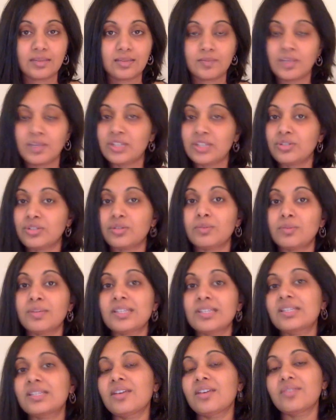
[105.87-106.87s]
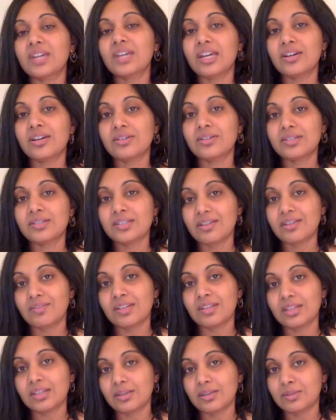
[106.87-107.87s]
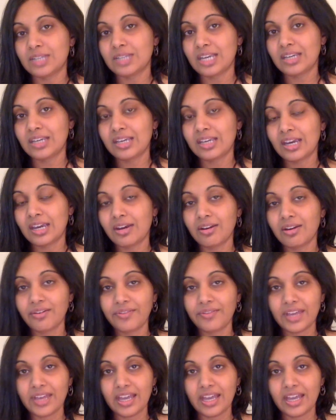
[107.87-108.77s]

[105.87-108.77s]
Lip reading: make sure that my self-care is definitely taken care of,